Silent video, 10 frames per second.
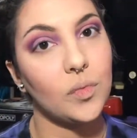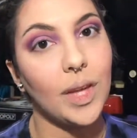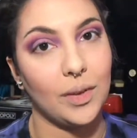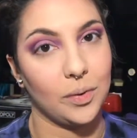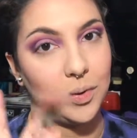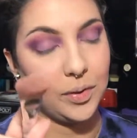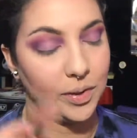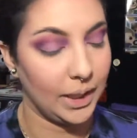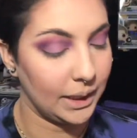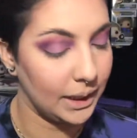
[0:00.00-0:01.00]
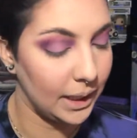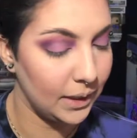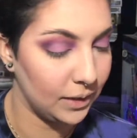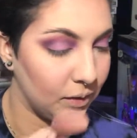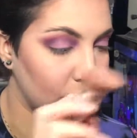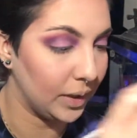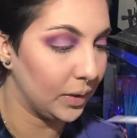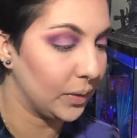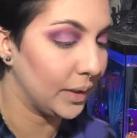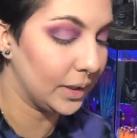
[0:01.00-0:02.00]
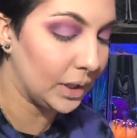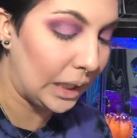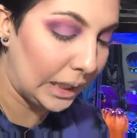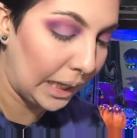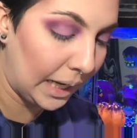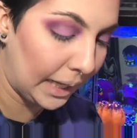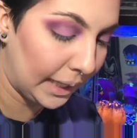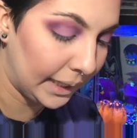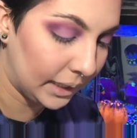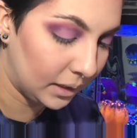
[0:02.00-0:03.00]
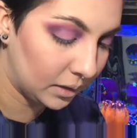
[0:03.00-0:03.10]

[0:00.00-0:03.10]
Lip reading: Okay, so there's that there. Let's go ahead and do the jawline.